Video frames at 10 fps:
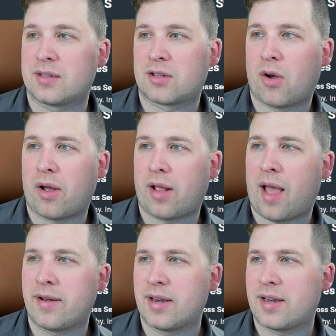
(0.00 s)
So
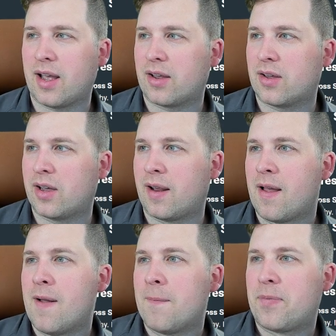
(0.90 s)
I did calculate
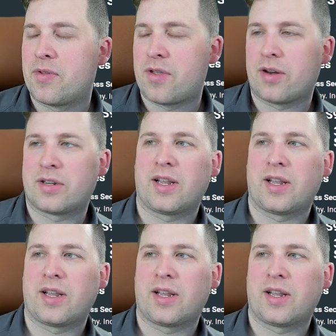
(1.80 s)
to